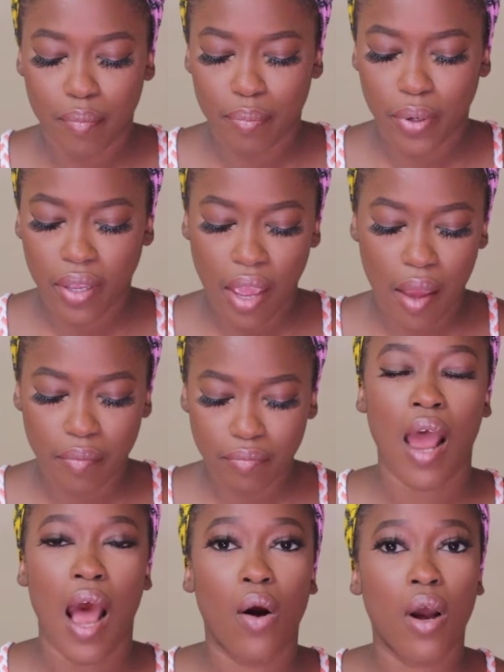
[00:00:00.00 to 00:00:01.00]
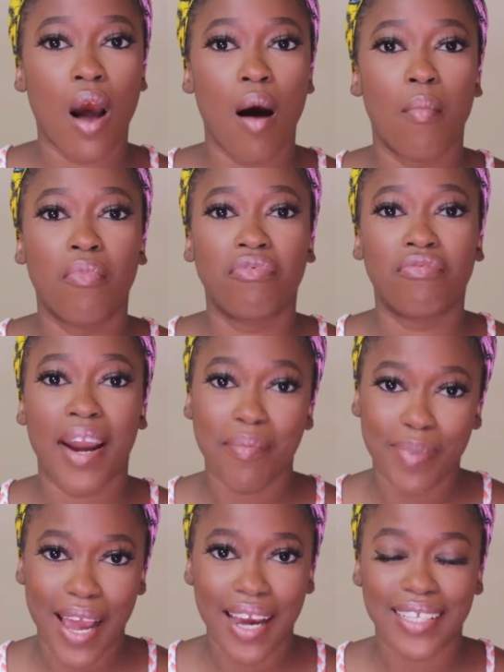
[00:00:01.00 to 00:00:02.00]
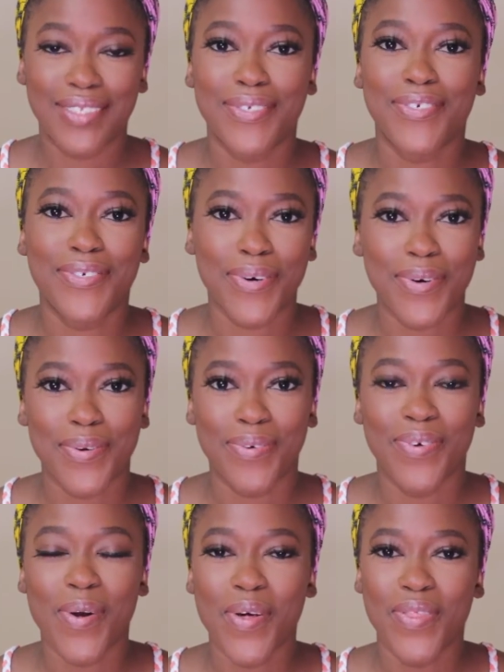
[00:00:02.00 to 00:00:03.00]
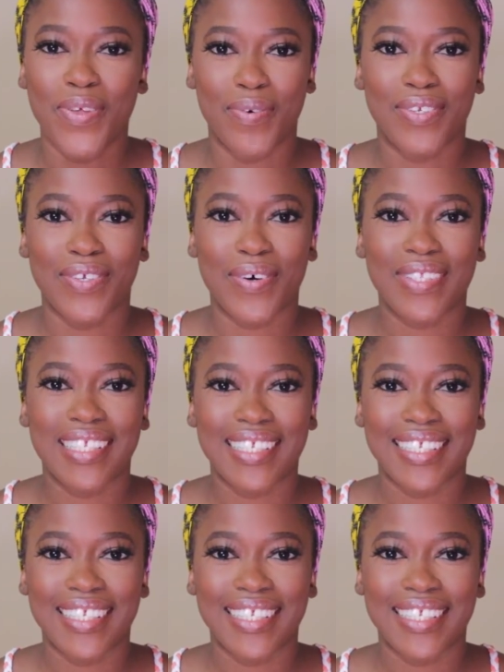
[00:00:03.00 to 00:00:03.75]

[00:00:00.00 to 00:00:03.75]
But yeah, I'll come right back to show you the results.